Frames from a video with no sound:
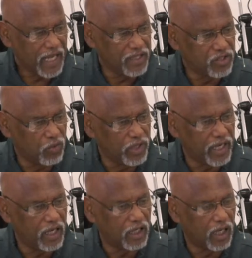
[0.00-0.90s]
And so we'll
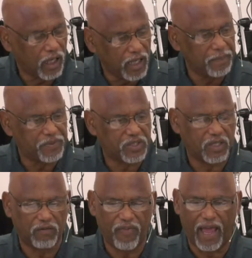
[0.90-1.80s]
get a glimpse
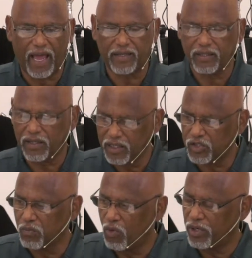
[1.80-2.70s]
of that
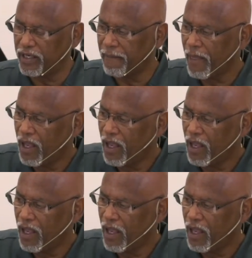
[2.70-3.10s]
this morning.